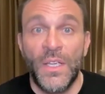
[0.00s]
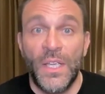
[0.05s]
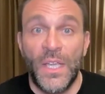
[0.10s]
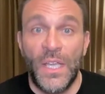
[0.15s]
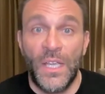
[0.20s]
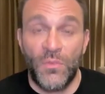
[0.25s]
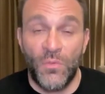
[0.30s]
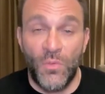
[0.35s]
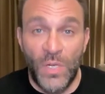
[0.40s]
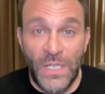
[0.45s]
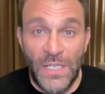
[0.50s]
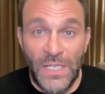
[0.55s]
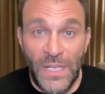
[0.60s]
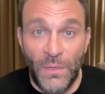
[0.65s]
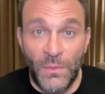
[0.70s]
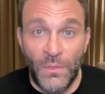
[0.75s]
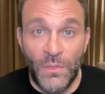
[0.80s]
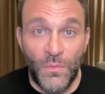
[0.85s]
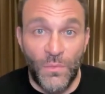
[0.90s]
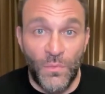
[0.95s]
And right
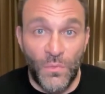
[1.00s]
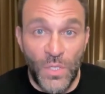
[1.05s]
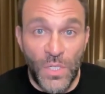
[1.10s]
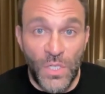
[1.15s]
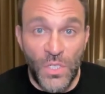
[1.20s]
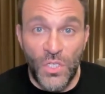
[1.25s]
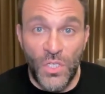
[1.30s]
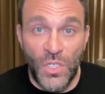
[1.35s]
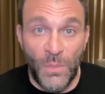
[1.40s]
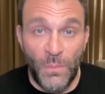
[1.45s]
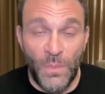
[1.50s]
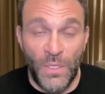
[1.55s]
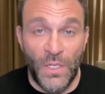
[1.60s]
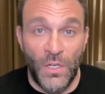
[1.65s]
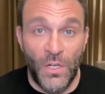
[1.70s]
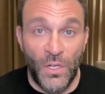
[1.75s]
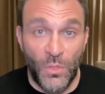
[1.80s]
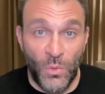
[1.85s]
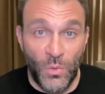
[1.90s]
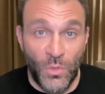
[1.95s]
now it's free shipping
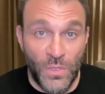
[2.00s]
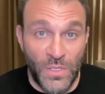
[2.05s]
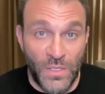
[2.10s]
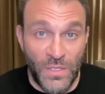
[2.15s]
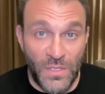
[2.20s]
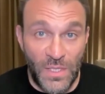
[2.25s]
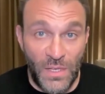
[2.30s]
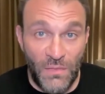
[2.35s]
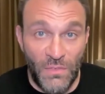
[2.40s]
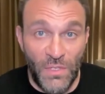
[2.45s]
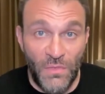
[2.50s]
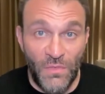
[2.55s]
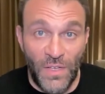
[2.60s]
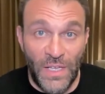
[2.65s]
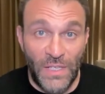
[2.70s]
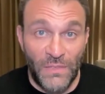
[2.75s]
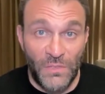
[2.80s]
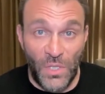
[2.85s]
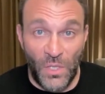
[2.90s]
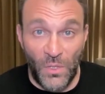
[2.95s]
on orders of
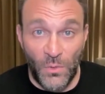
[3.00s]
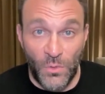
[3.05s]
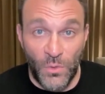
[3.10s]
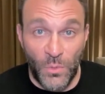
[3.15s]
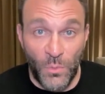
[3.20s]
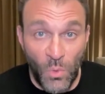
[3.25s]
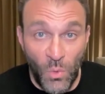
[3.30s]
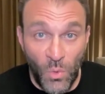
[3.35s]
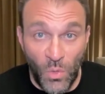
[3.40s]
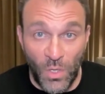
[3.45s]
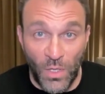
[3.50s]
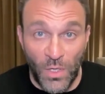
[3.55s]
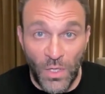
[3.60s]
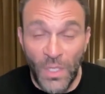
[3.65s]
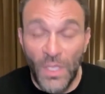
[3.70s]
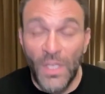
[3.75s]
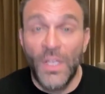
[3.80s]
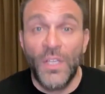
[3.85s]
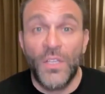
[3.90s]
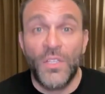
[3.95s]
$75 or more.
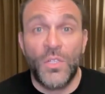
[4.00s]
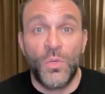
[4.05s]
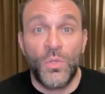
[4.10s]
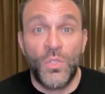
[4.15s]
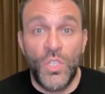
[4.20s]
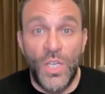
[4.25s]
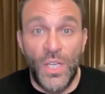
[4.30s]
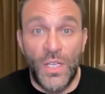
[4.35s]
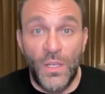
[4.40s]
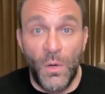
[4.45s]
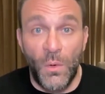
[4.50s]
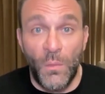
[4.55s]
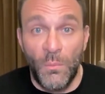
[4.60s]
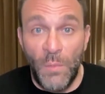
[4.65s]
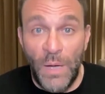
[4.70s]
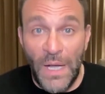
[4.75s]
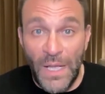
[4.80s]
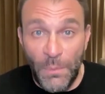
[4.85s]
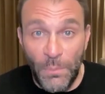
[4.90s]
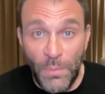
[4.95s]
So check out
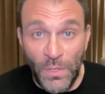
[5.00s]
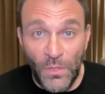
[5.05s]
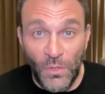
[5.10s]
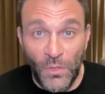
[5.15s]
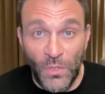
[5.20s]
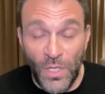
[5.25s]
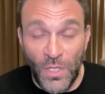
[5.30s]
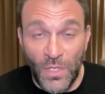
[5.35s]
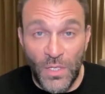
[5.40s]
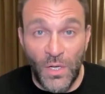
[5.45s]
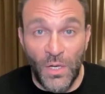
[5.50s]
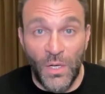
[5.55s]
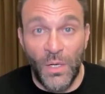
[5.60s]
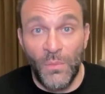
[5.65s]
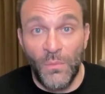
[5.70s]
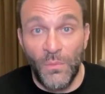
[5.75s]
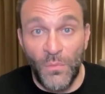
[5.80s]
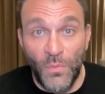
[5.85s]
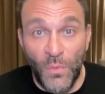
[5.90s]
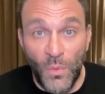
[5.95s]

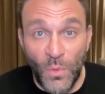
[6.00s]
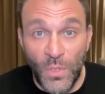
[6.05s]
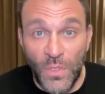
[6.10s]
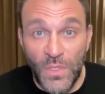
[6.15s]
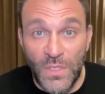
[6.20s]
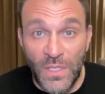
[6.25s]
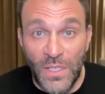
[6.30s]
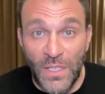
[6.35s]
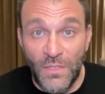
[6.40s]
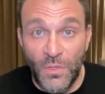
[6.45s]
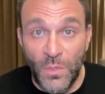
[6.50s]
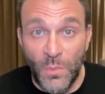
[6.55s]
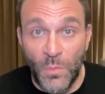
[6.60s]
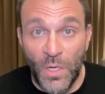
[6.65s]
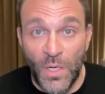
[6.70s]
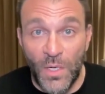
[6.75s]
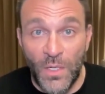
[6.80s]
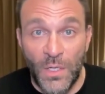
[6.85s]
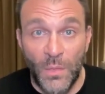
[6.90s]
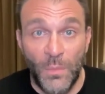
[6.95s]

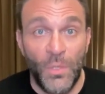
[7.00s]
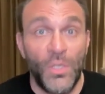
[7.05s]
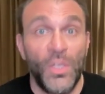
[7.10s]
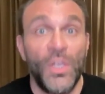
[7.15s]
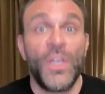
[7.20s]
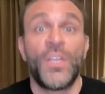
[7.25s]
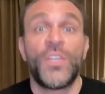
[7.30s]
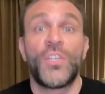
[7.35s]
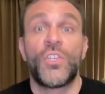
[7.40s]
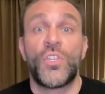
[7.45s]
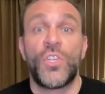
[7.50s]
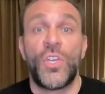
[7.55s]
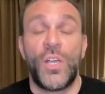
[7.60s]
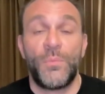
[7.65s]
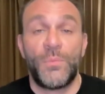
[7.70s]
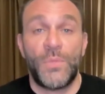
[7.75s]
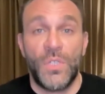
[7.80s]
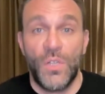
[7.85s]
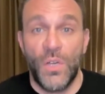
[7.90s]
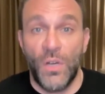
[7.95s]
mypillow.com/remarkable.
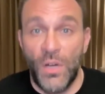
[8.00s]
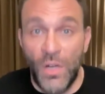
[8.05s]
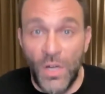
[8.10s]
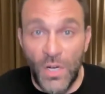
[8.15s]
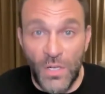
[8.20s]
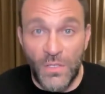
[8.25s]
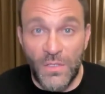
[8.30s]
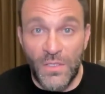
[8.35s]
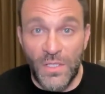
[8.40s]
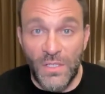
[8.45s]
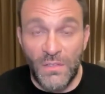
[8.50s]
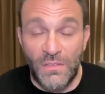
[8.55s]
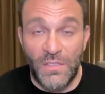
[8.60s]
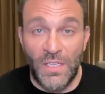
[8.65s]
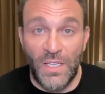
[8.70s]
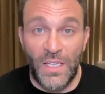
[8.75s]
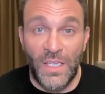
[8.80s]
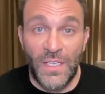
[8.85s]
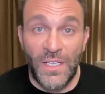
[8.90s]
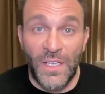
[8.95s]
Shop to your heart's
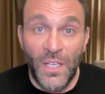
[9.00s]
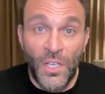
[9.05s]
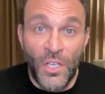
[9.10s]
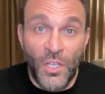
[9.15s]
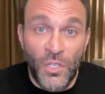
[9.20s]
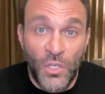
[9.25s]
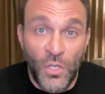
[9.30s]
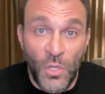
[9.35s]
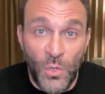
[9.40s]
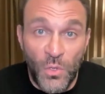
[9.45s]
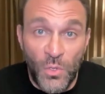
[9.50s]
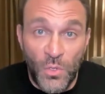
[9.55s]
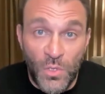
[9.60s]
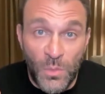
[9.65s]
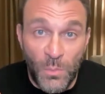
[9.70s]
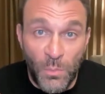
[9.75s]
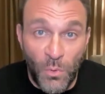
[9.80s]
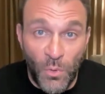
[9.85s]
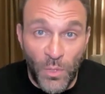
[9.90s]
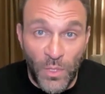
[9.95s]
content. Know you're
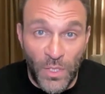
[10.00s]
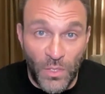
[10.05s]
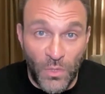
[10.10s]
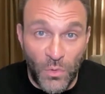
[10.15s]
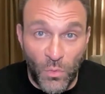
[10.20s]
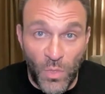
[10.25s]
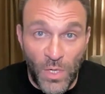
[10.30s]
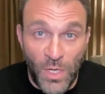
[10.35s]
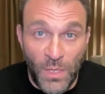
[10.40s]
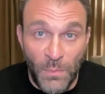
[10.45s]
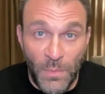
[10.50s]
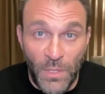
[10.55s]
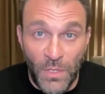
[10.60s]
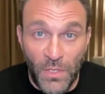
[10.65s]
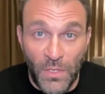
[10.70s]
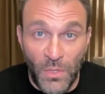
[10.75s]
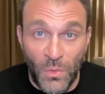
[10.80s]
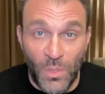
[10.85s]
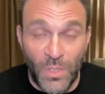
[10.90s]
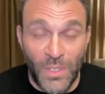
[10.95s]
supporting a great
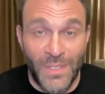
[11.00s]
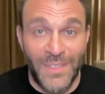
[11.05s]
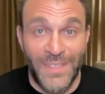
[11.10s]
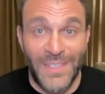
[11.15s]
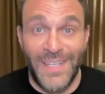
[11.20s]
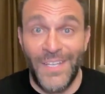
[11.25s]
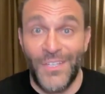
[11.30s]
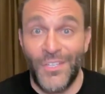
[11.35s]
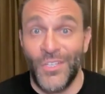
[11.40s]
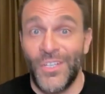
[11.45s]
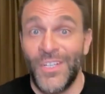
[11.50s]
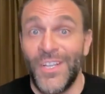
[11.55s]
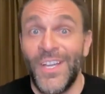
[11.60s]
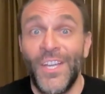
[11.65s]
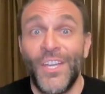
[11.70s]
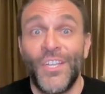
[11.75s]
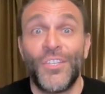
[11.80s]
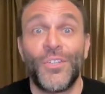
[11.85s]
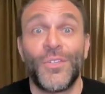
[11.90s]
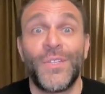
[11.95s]
American organization.
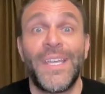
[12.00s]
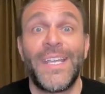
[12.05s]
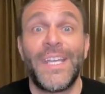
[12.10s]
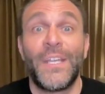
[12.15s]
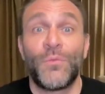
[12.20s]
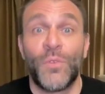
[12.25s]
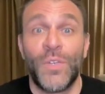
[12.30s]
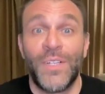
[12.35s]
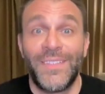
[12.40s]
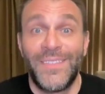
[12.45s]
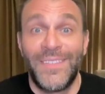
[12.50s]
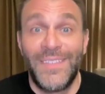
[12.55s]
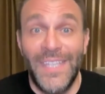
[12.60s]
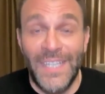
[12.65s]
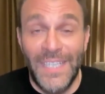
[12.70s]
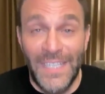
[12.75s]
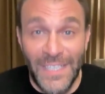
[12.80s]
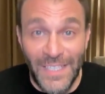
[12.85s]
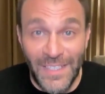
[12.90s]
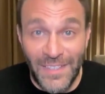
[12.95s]
You're getting
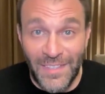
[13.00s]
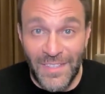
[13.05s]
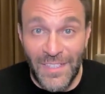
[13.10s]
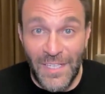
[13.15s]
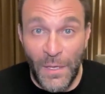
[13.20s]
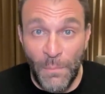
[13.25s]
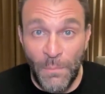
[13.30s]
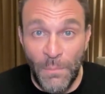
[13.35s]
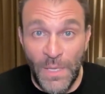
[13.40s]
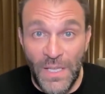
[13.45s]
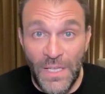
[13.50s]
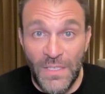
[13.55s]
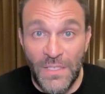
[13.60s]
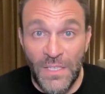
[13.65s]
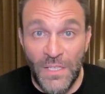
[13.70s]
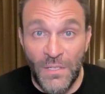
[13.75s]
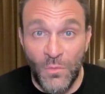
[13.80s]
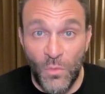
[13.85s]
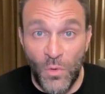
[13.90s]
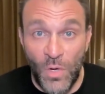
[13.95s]
ridiculously
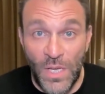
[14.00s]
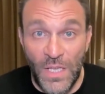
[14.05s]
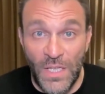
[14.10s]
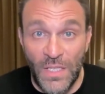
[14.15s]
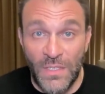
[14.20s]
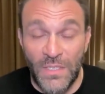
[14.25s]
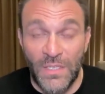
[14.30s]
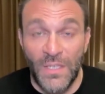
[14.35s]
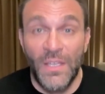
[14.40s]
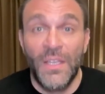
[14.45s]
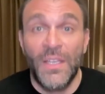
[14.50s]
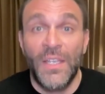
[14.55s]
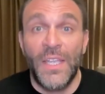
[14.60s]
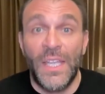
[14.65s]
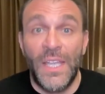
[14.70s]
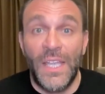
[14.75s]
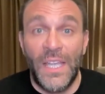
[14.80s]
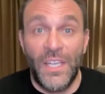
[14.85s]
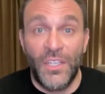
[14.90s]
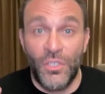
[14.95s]
amazing rates,
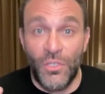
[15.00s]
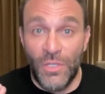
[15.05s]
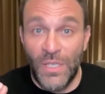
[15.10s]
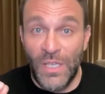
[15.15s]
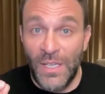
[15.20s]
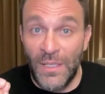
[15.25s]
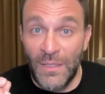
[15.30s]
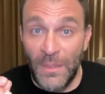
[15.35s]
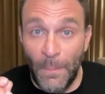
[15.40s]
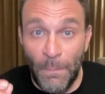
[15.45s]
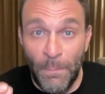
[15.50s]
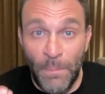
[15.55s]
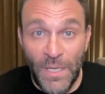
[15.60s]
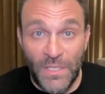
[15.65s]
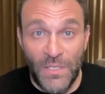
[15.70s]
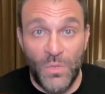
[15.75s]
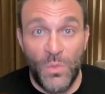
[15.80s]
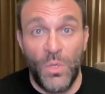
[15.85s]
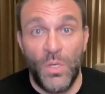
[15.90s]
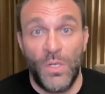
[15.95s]
and you're getting the
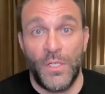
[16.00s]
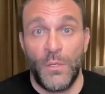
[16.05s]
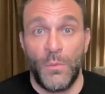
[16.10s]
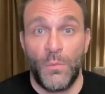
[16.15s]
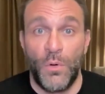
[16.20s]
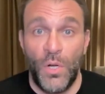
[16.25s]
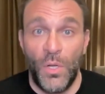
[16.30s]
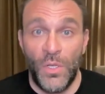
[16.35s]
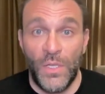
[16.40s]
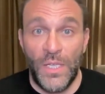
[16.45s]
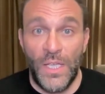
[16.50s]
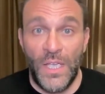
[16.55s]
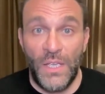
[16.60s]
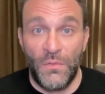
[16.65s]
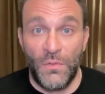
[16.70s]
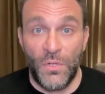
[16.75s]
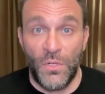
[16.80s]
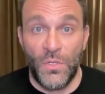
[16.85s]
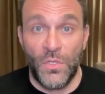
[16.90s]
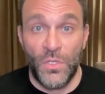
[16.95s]
best quality you'll probably
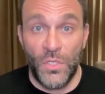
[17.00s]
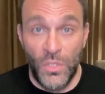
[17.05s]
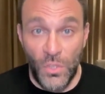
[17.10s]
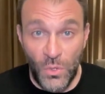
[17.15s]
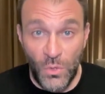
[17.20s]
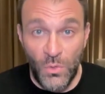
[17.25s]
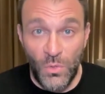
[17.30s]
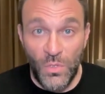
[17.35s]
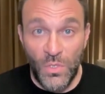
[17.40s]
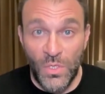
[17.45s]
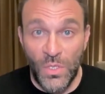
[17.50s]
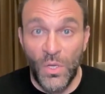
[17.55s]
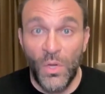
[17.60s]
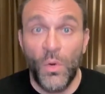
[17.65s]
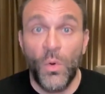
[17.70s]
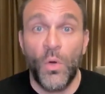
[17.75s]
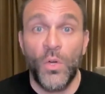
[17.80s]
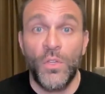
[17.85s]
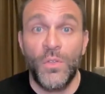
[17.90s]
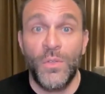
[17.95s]
ever use,
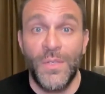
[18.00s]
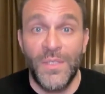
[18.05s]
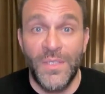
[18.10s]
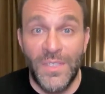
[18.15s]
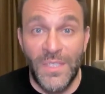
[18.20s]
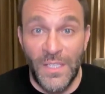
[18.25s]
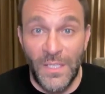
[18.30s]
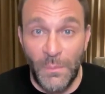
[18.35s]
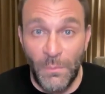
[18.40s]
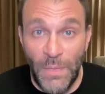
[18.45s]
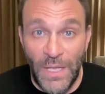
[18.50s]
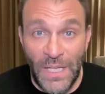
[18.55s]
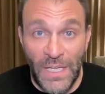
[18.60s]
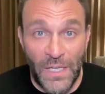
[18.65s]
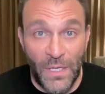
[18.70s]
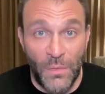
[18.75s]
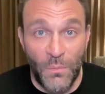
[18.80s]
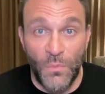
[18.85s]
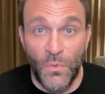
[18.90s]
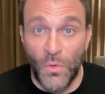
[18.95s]
or you can send it
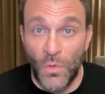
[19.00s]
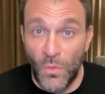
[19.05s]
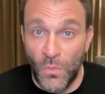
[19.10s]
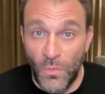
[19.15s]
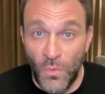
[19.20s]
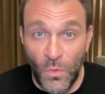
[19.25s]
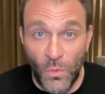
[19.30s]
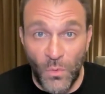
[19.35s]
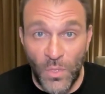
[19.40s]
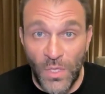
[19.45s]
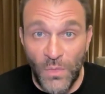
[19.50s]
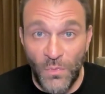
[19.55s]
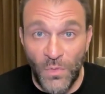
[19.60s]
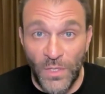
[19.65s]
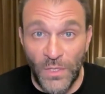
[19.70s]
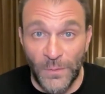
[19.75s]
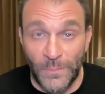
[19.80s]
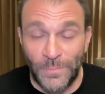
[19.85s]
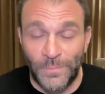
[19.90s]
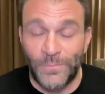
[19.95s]
back for a full
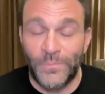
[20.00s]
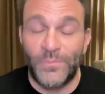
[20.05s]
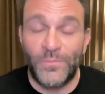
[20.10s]
refund.